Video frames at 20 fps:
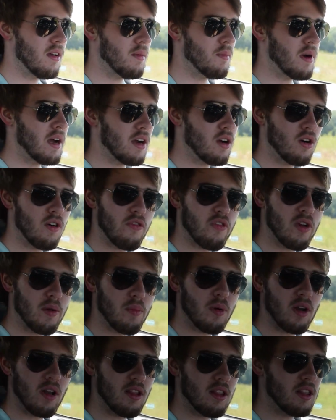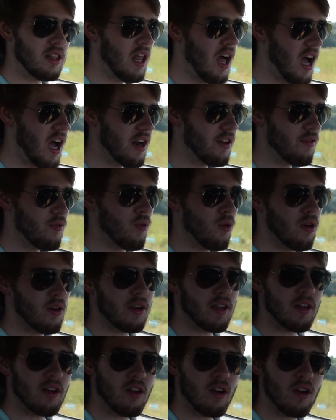My girlfriend put a lot of work
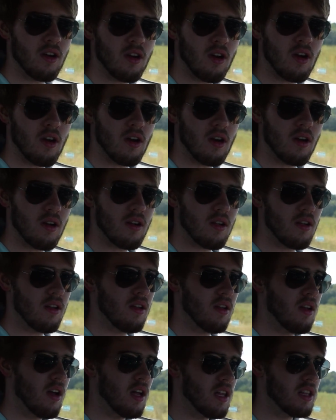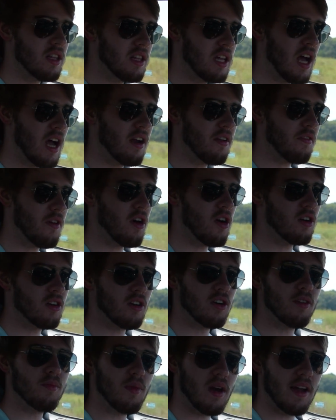into her car. A lot of
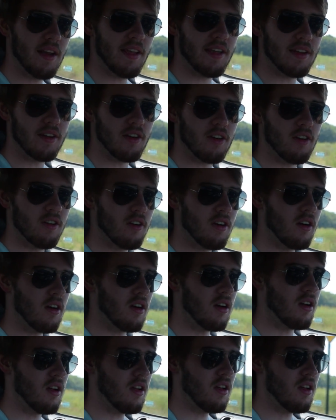hard-earned money into her car.